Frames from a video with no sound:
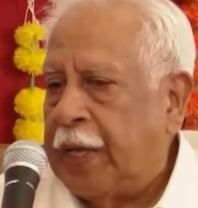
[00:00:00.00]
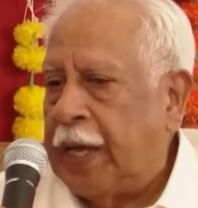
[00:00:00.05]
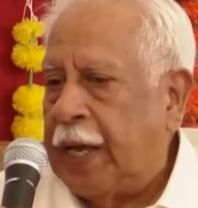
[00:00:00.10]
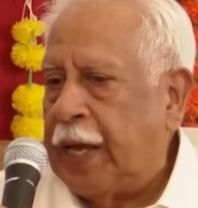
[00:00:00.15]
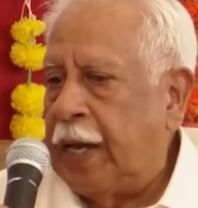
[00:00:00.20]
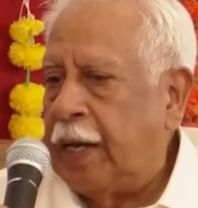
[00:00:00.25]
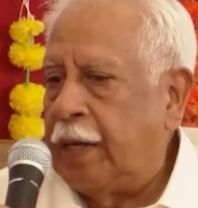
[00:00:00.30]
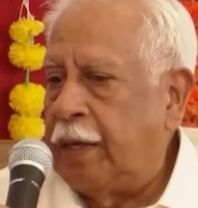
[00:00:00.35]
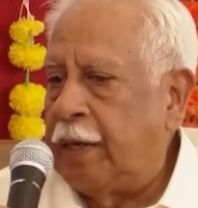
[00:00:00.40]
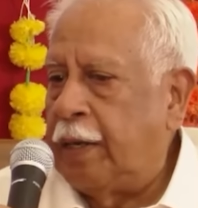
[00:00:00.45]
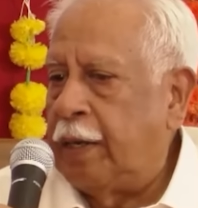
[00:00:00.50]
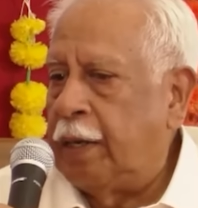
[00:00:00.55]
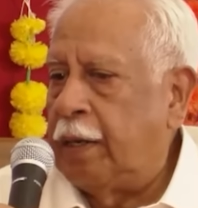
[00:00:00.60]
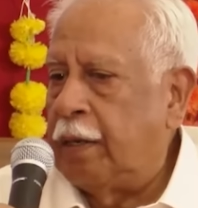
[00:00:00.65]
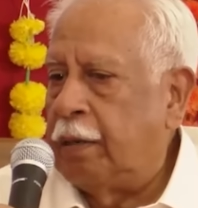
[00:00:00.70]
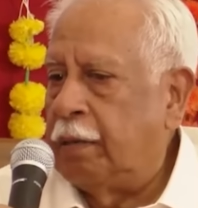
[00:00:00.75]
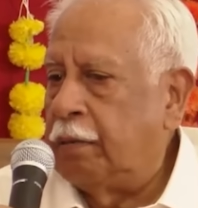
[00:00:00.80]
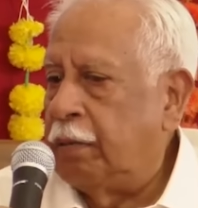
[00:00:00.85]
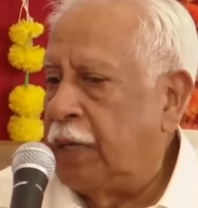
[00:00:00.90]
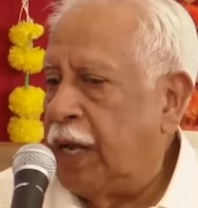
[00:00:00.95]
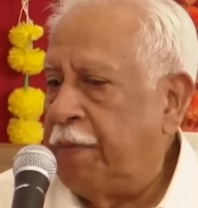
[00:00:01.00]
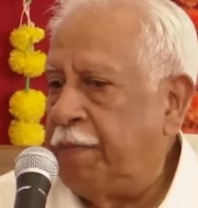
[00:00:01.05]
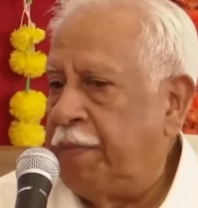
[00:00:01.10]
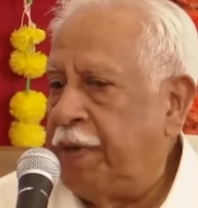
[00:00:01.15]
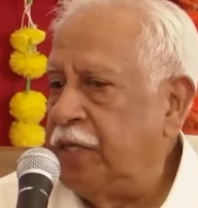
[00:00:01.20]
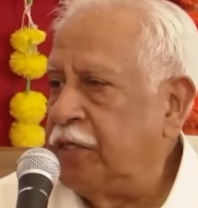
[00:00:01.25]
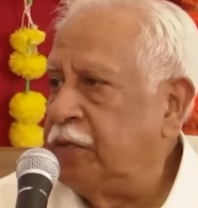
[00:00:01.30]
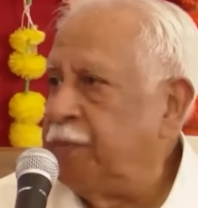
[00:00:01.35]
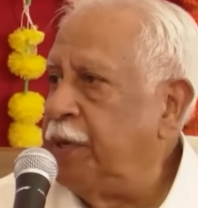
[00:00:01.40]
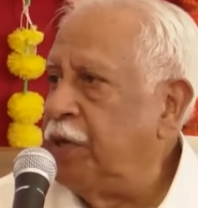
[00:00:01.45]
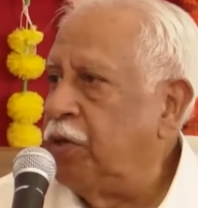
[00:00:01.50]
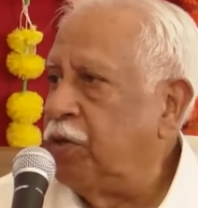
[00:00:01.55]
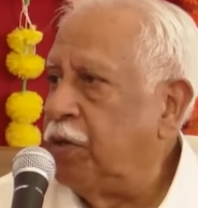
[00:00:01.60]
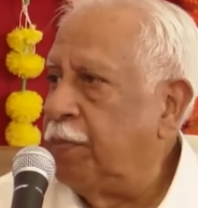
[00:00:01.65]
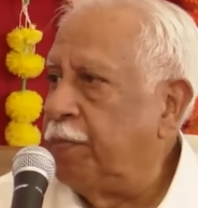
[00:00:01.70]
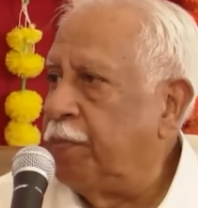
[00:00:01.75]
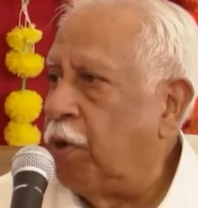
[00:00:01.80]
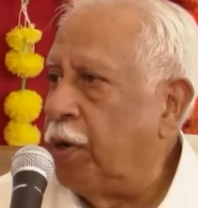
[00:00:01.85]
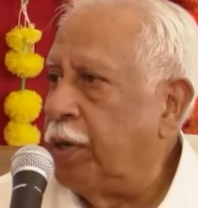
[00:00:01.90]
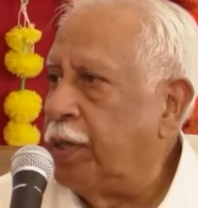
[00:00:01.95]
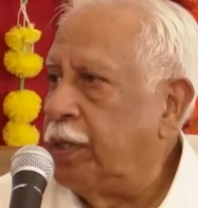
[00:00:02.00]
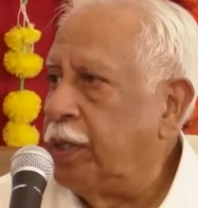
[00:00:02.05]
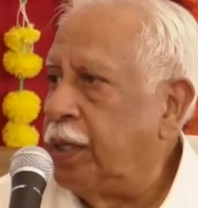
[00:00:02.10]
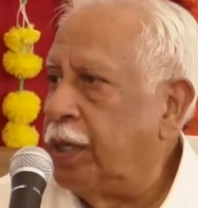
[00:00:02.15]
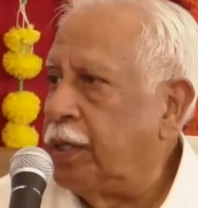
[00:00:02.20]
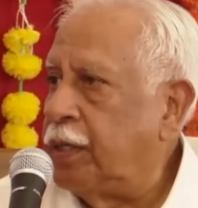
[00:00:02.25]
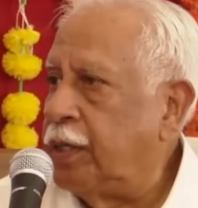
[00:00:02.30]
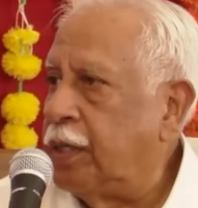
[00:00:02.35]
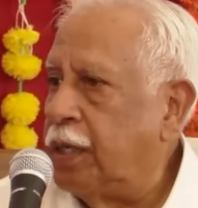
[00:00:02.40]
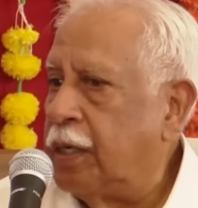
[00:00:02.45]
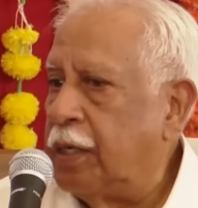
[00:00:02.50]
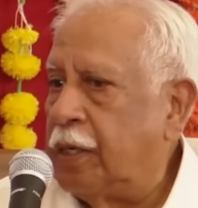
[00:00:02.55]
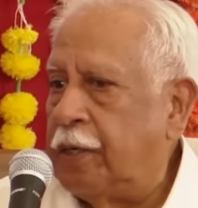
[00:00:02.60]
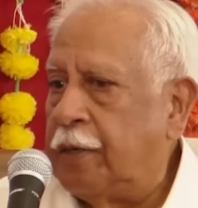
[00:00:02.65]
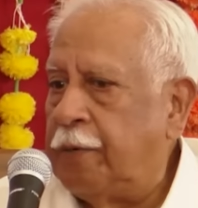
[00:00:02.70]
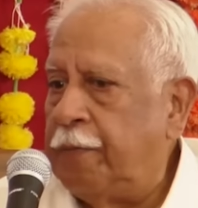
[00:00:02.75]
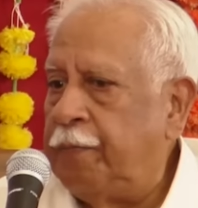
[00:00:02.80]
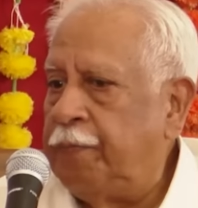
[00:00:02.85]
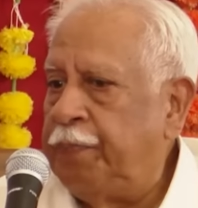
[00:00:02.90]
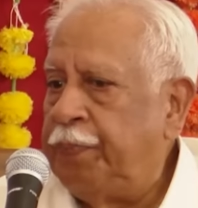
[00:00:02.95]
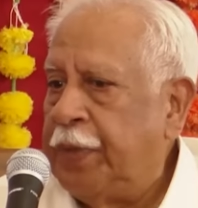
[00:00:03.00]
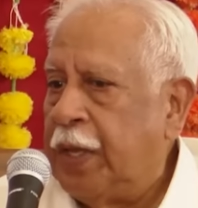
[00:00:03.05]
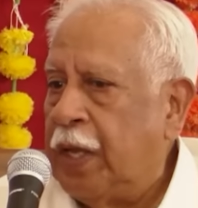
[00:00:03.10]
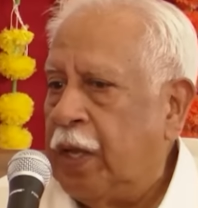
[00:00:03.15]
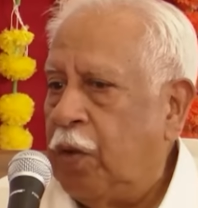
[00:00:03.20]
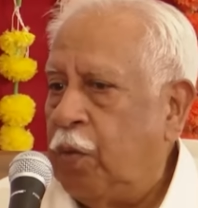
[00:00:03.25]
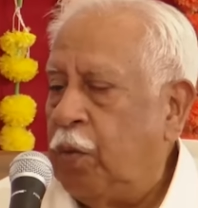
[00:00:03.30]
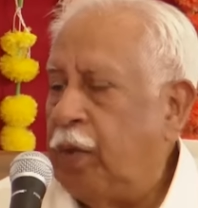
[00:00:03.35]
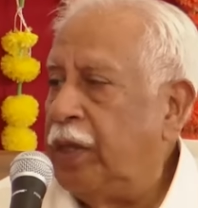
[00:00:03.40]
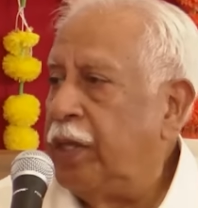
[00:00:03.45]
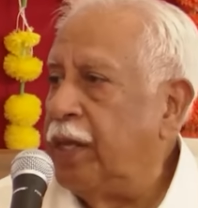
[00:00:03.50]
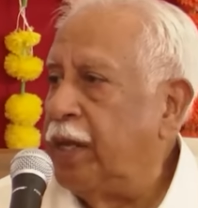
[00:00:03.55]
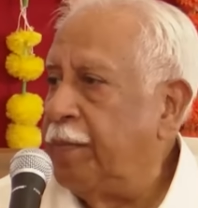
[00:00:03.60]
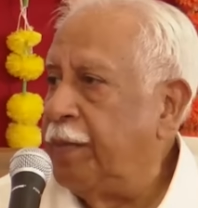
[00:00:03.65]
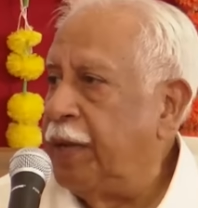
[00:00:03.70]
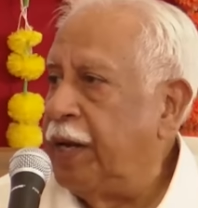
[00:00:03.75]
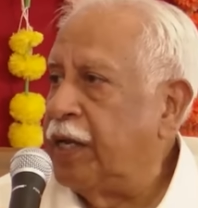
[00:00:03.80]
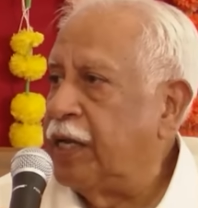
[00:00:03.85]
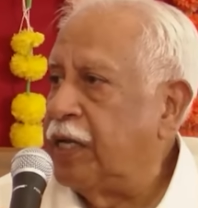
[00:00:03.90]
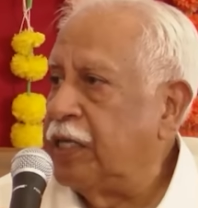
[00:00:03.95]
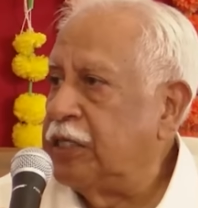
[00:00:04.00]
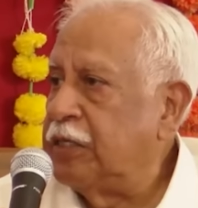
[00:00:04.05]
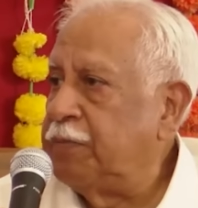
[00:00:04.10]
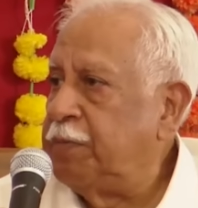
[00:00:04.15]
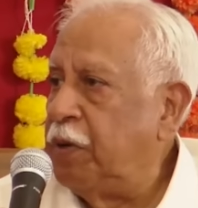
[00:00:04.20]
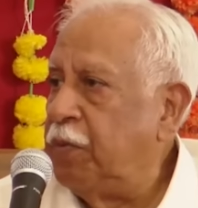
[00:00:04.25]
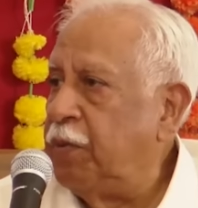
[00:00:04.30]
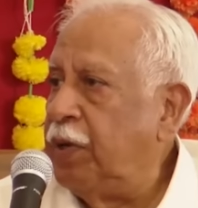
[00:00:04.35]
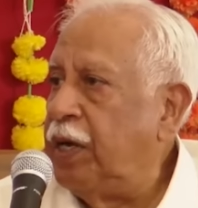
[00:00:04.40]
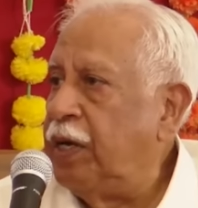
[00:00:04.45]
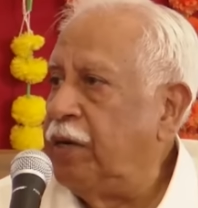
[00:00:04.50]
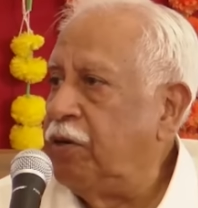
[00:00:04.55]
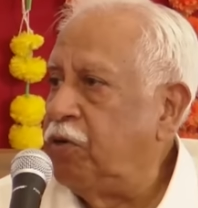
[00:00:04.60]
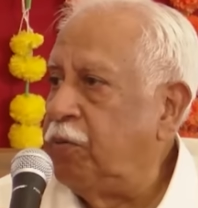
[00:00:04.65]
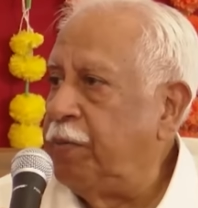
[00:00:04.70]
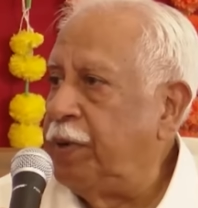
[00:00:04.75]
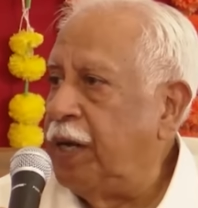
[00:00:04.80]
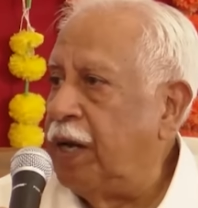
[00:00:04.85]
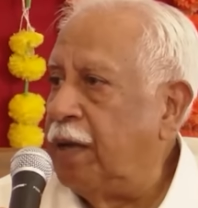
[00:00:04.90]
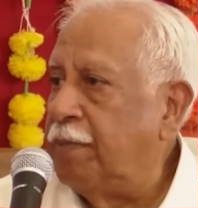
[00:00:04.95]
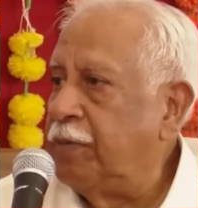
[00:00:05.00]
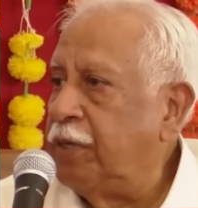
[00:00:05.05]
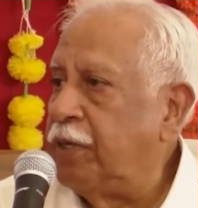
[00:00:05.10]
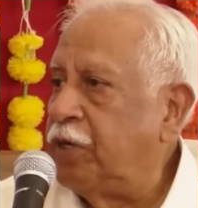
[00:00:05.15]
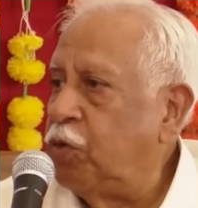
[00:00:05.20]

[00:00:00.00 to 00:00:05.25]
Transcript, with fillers: And that brings me to the point that will the Americans be willing to be number